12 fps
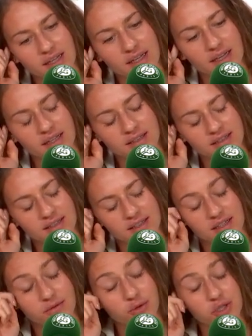and
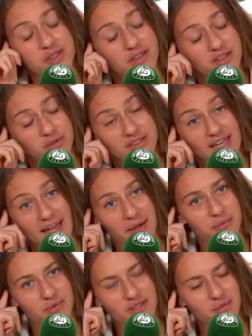unfortunately it was
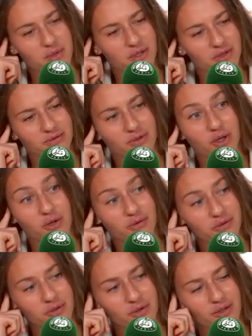empty because of
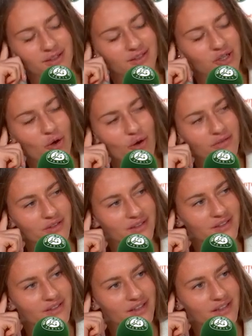curfew and COVID,